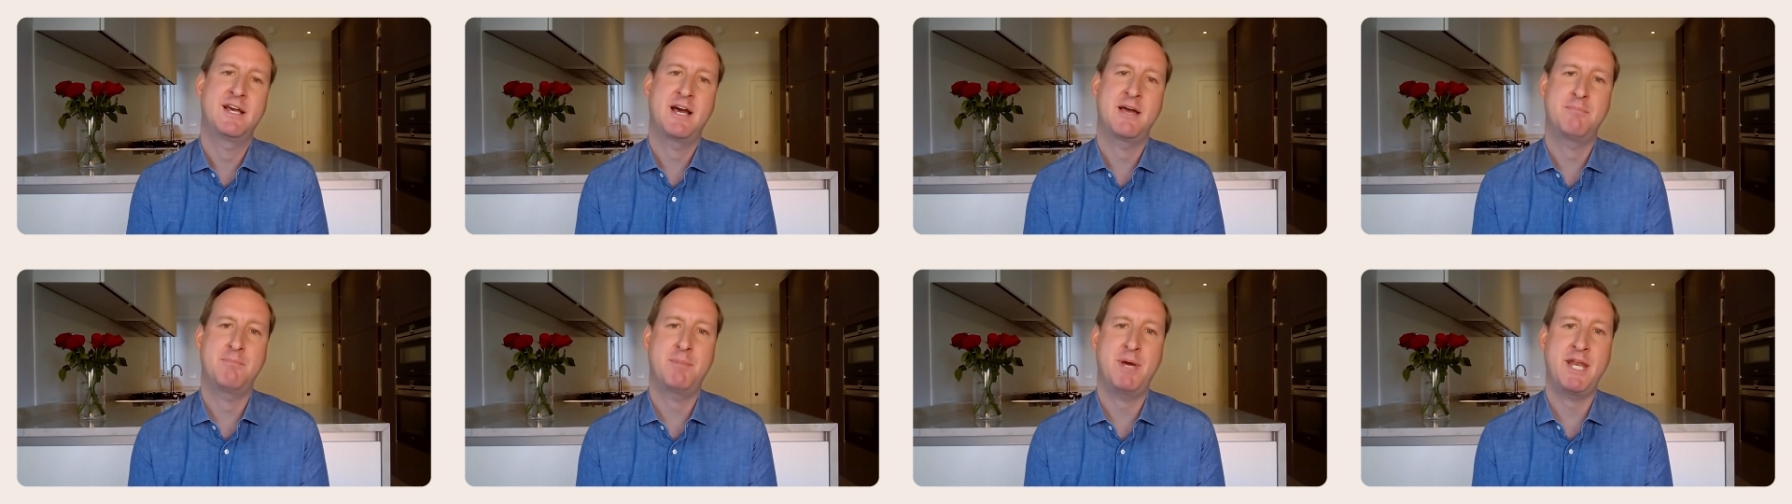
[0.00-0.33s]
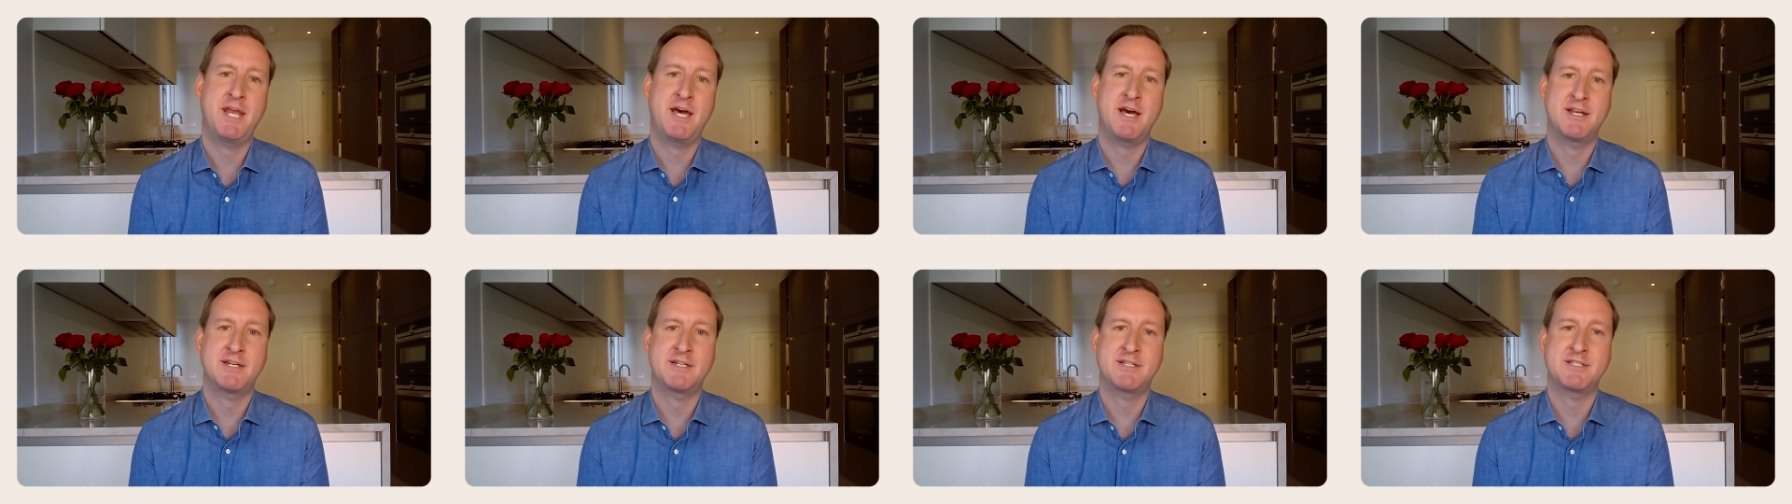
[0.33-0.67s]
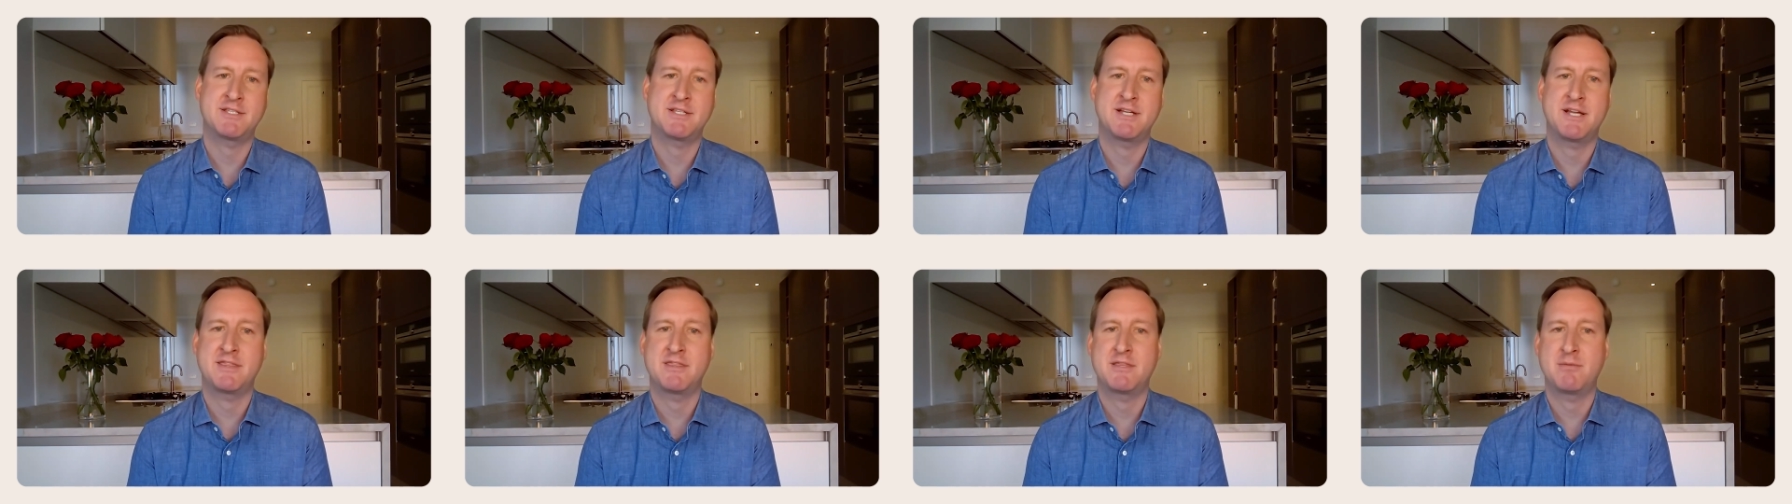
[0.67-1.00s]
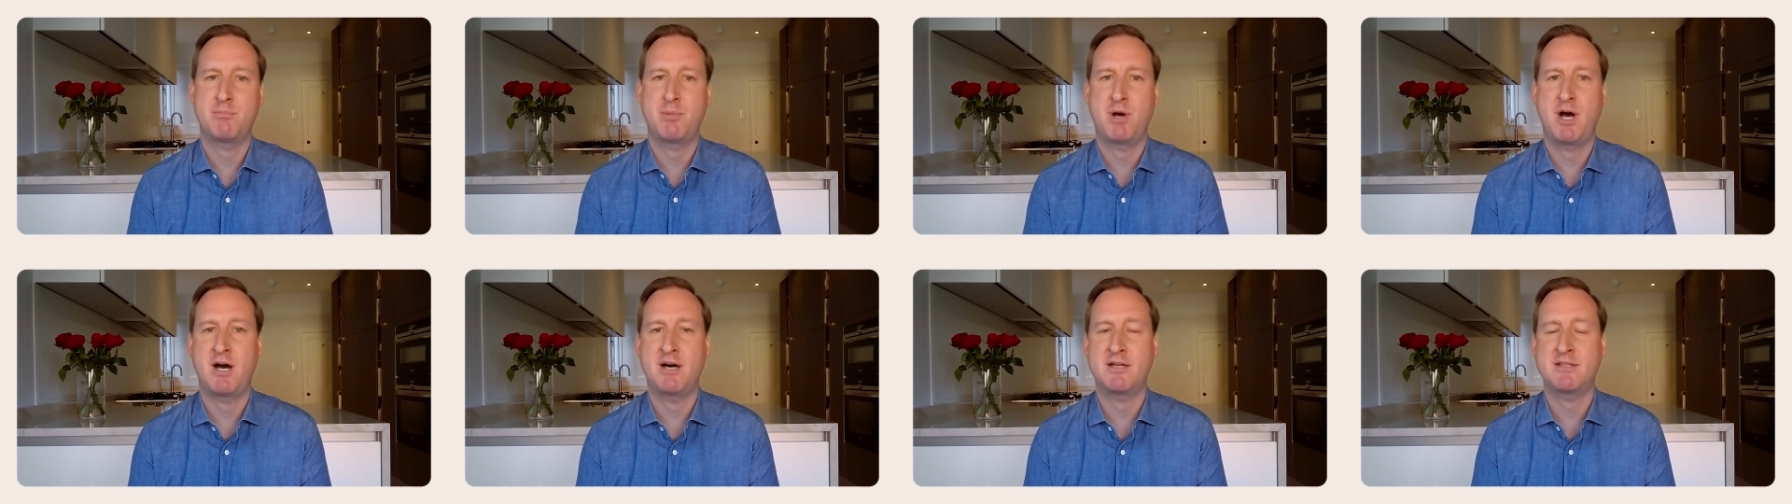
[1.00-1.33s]
and better understand the
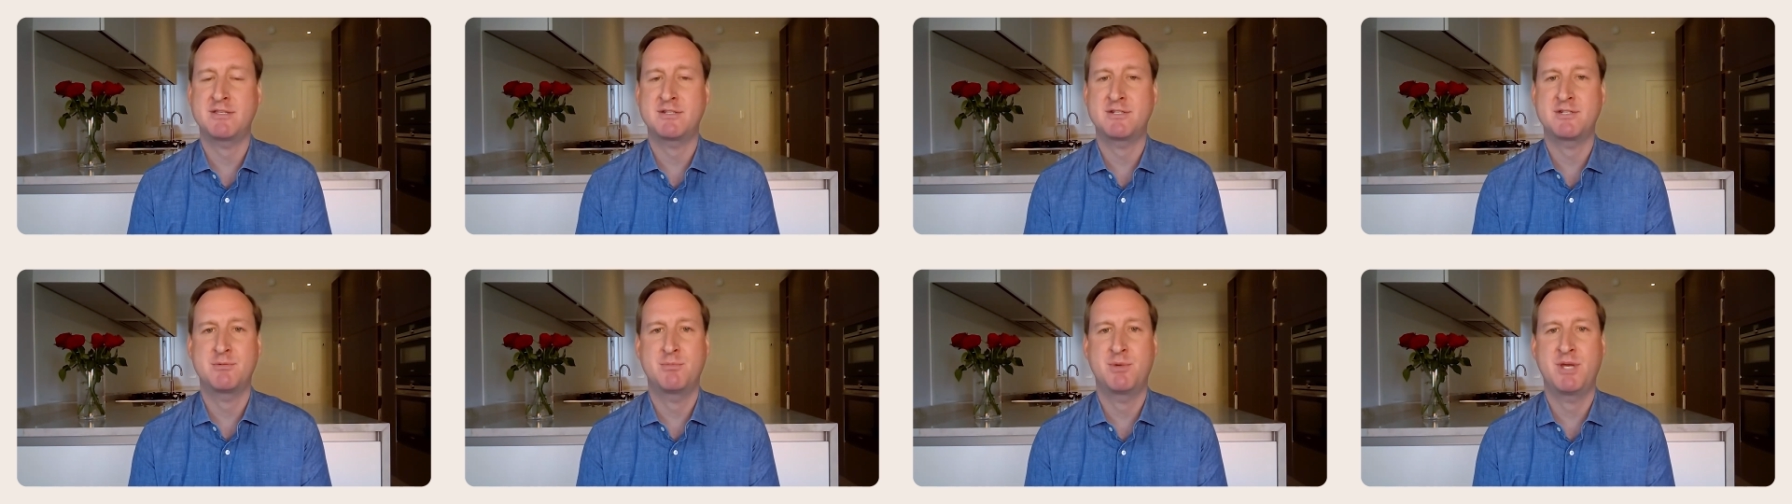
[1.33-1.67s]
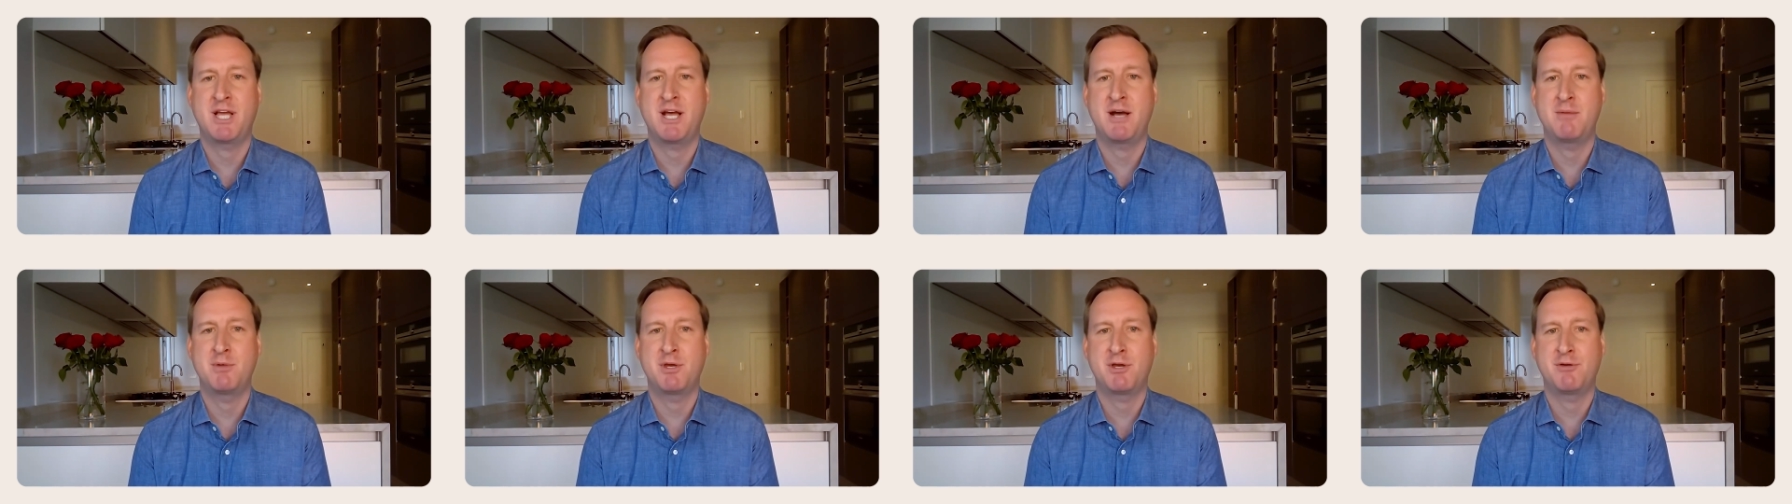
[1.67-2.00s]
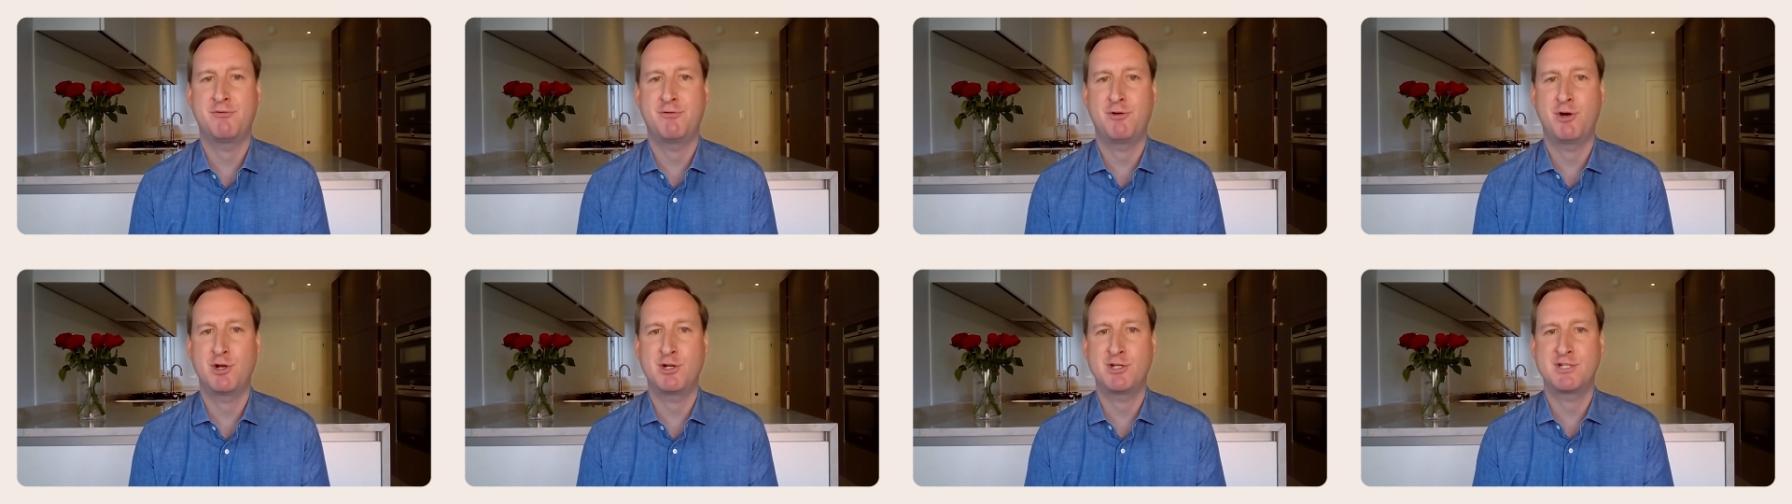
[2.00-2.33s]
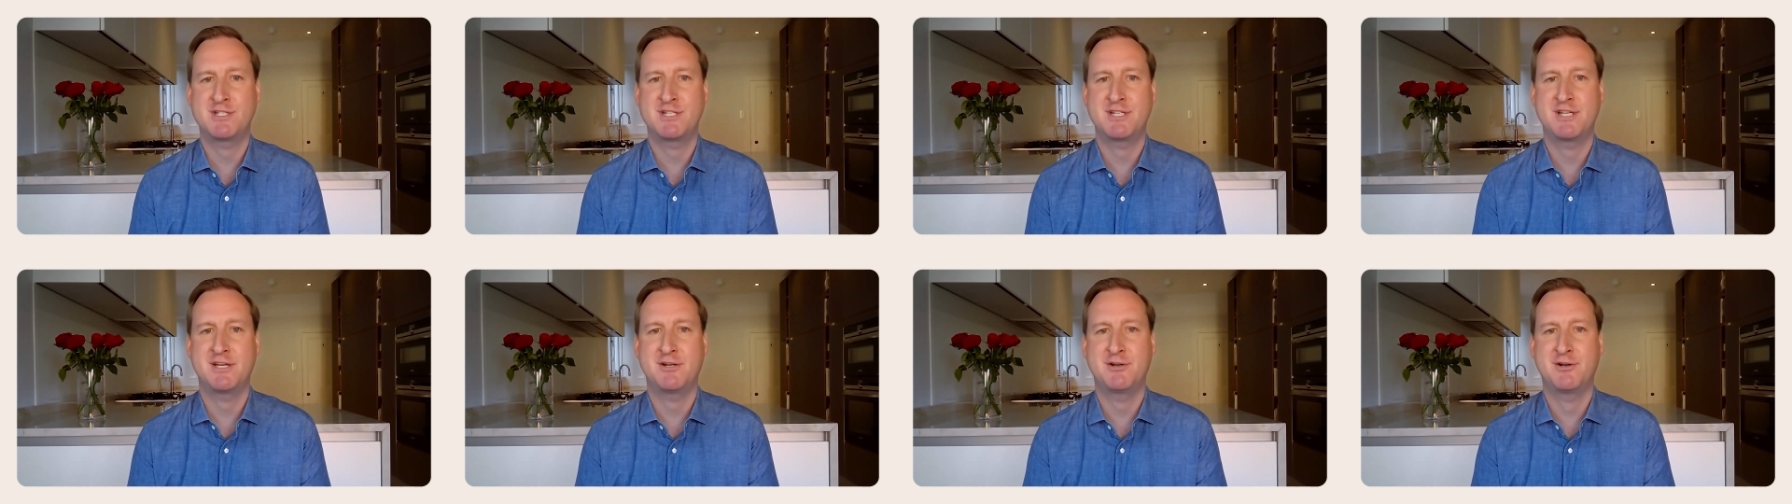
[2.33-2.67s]
path to becoming a
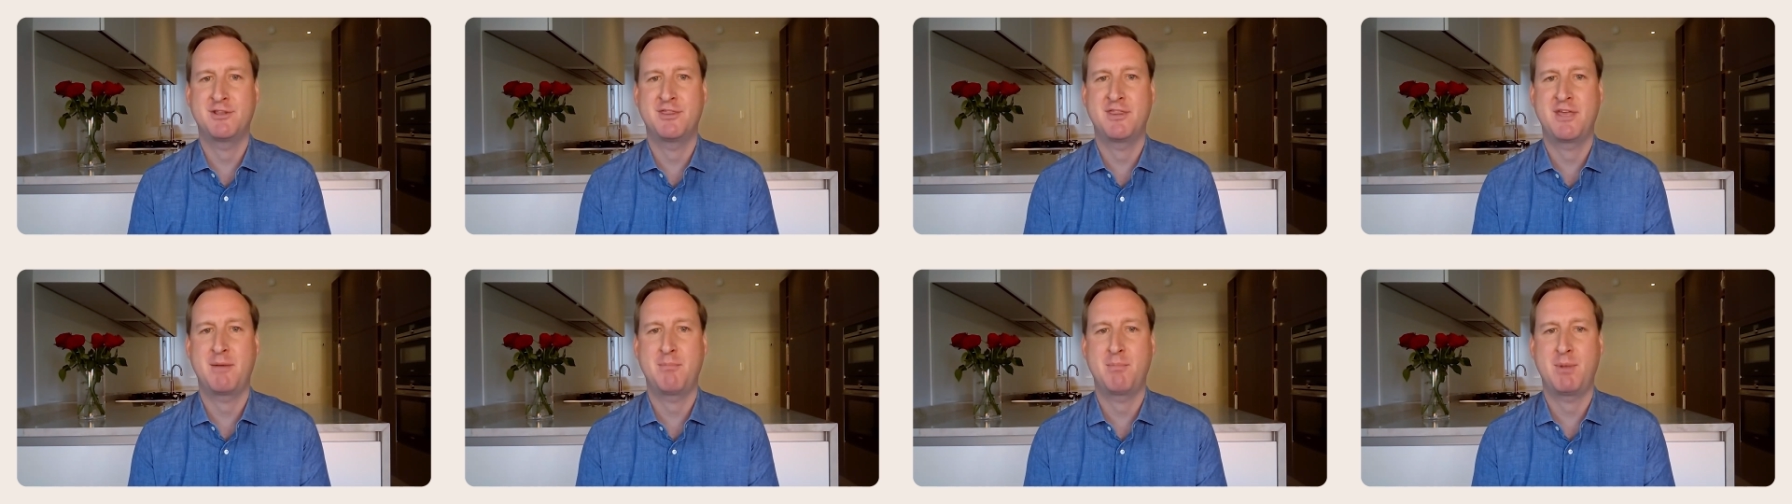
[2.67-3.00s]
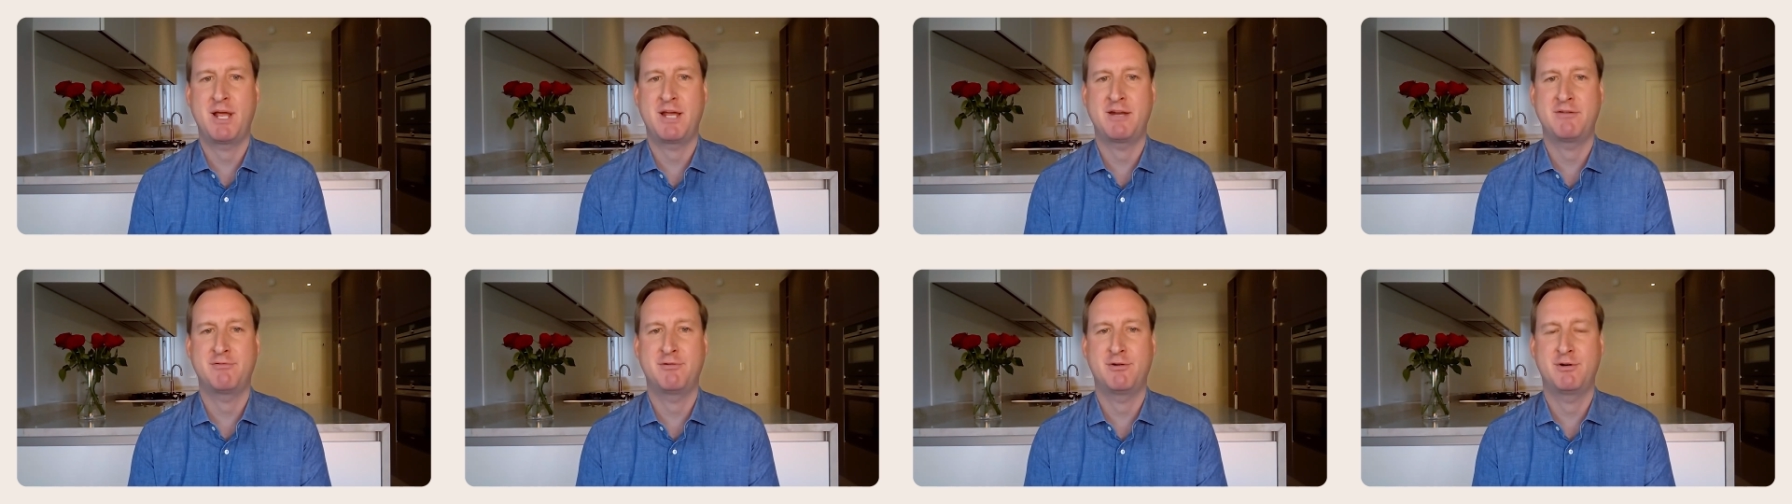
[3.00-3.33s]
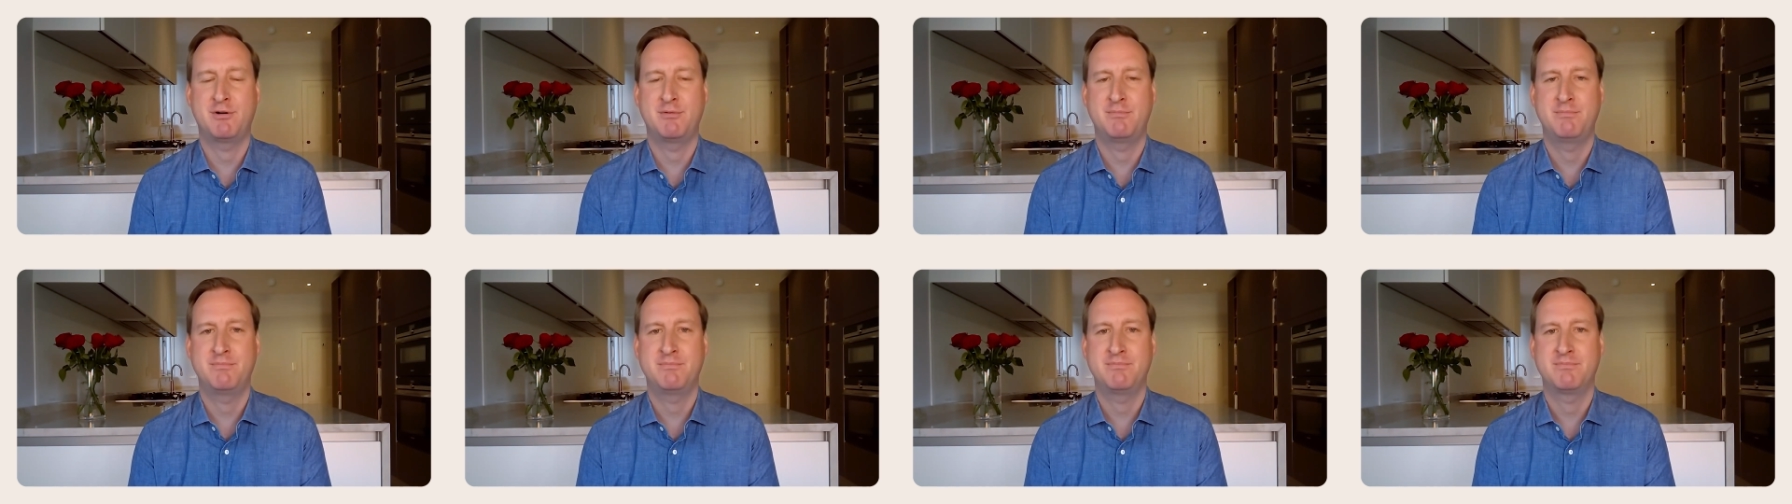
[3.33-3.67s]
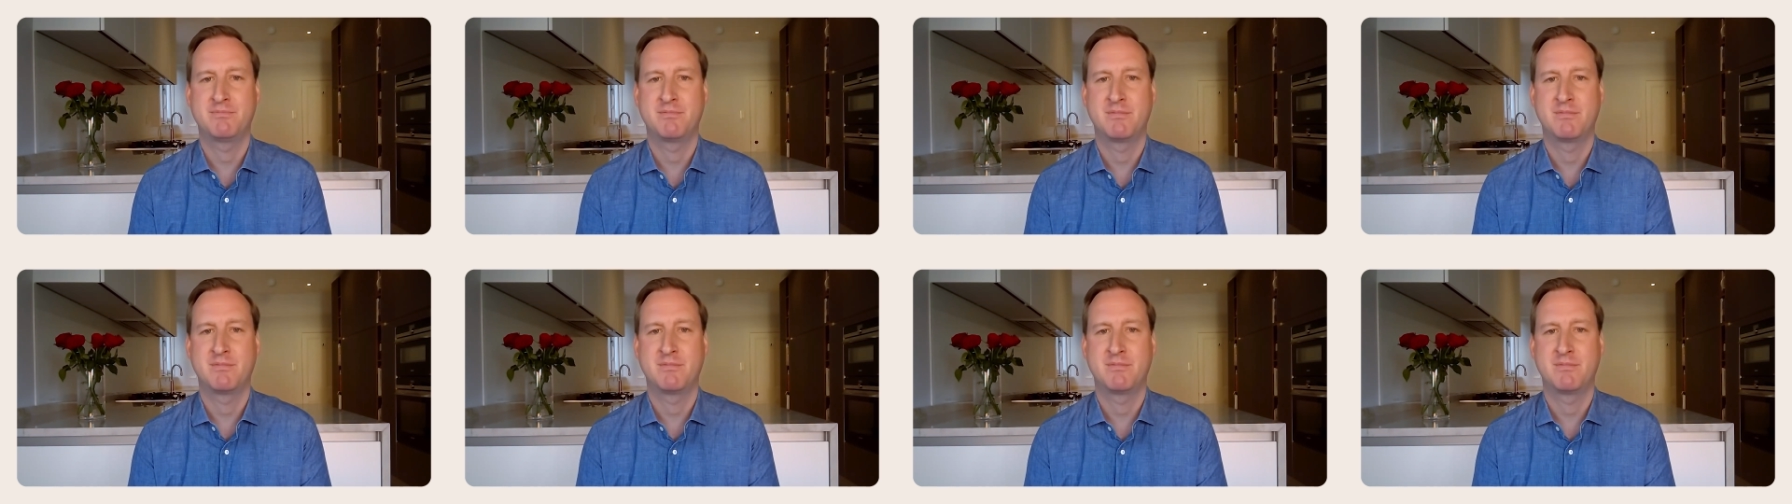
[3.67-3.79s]
volunteer on their platform.